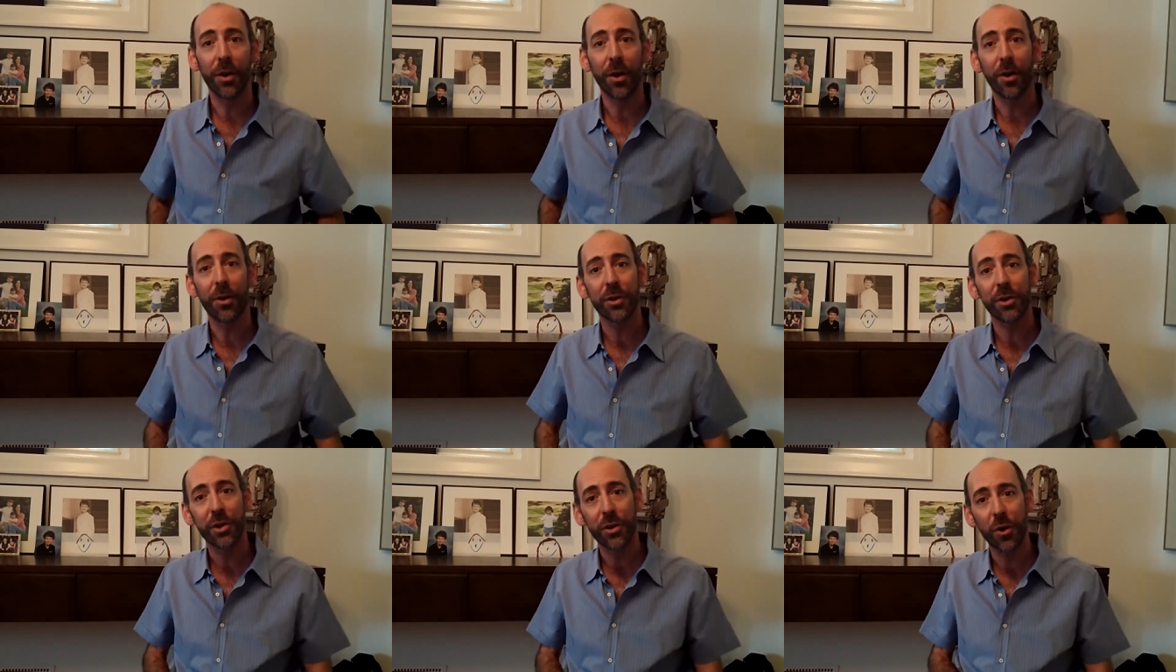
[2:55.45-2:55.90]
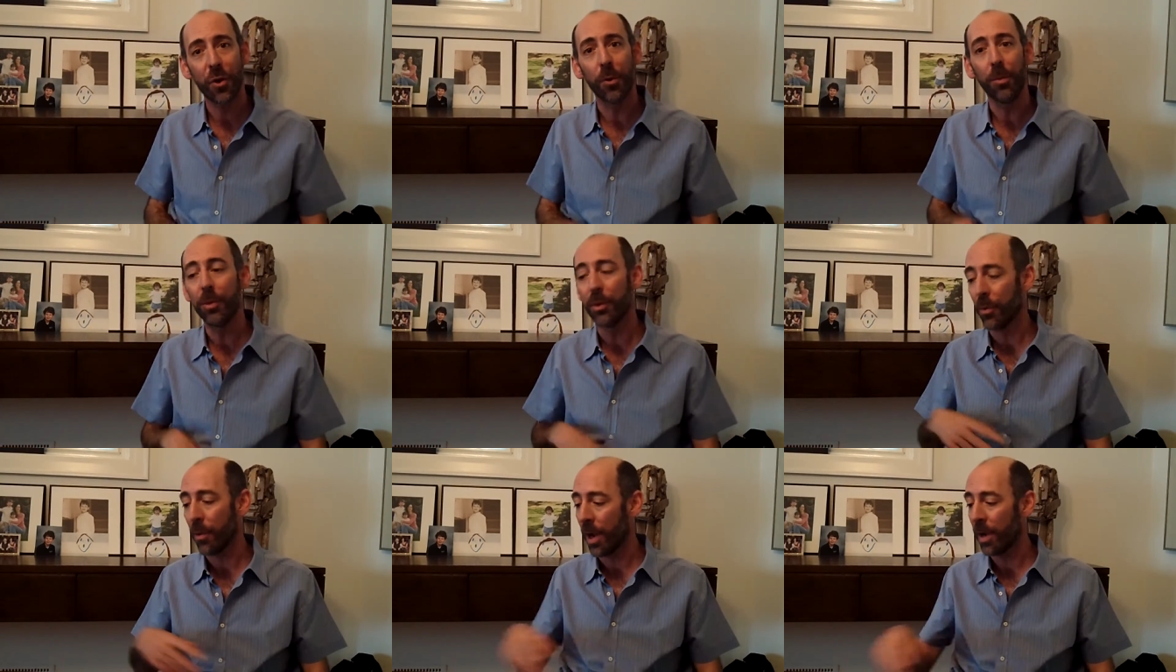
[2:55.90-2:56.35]
in our
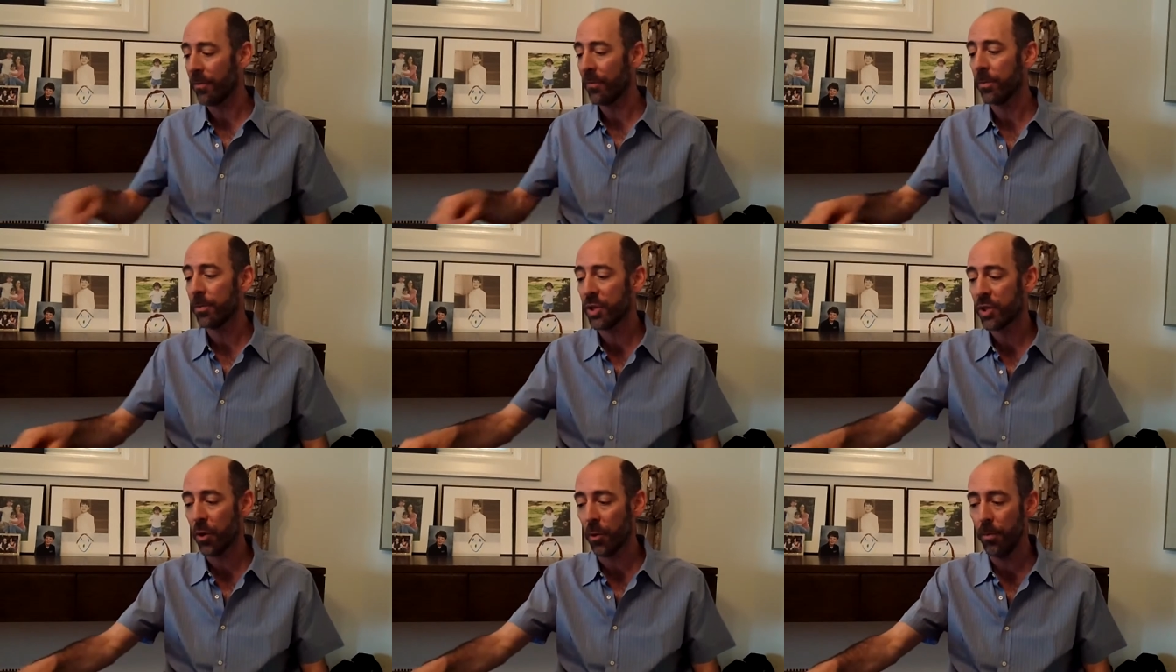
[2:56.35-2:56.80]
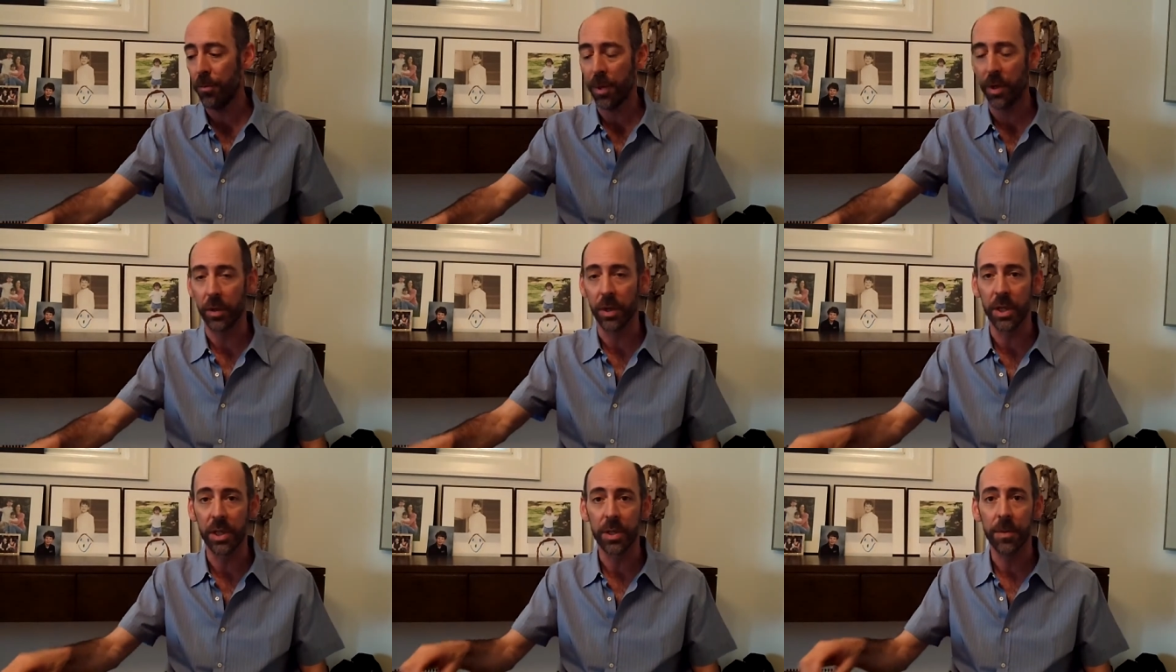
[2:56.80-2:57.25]
soap derived from soap
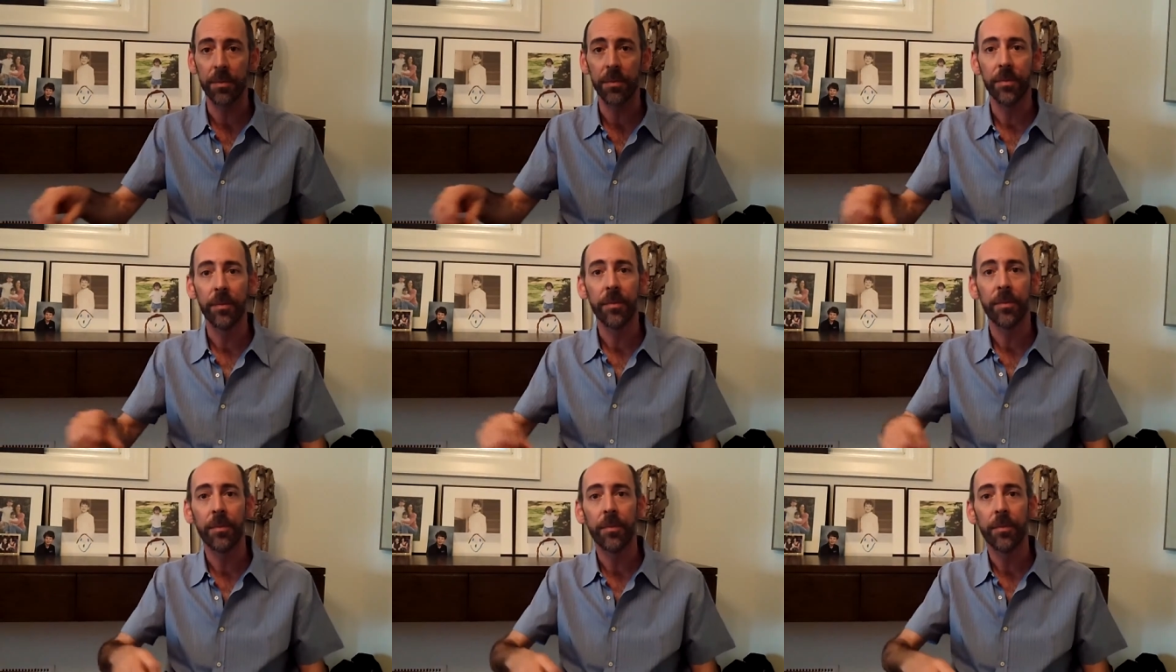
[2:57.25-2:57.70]
berries.